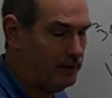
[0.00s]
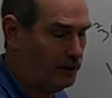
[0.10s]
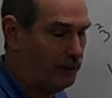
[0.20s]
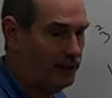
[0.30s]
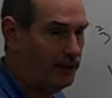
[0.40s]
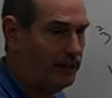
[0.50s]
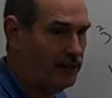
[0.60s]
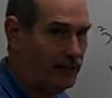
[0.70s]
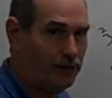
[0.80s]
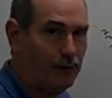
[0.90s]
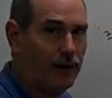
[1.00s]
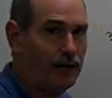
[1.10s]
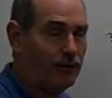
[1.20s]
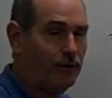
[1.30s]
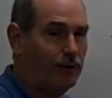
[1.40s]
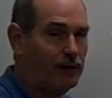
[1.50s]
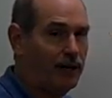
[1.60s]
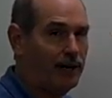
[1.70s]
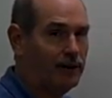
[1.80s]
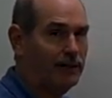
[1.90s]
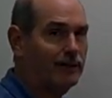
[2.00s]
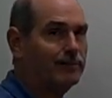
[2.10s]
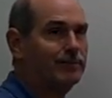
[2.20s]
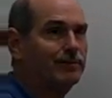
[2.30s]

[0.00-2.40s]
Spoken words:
a quick and easy way to do it with a calculator.